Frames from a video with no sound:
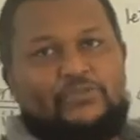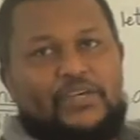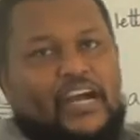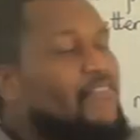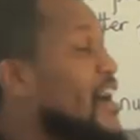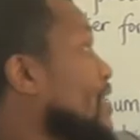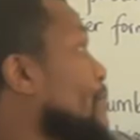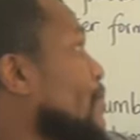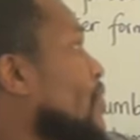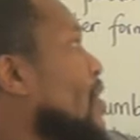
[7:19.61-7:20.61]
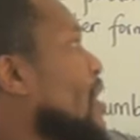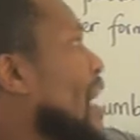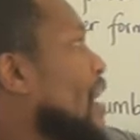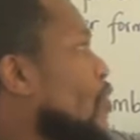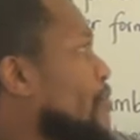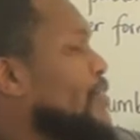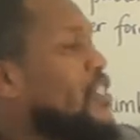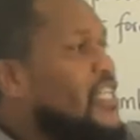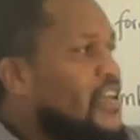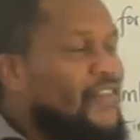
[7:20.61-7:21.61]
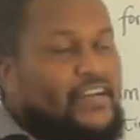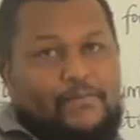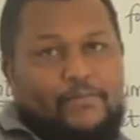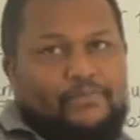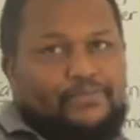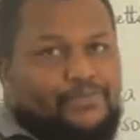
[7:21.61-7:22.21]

to be a variable, a coefficient and a variable.